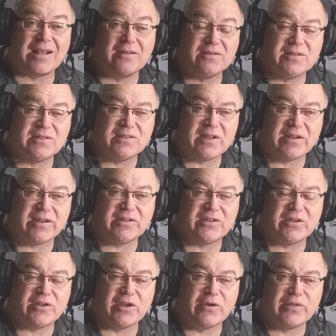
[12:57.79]
else has done it
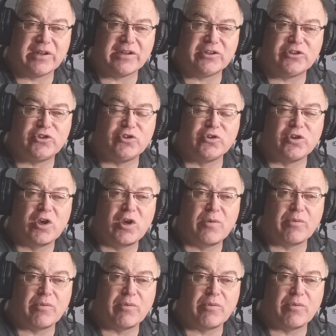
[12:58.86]
to know that it should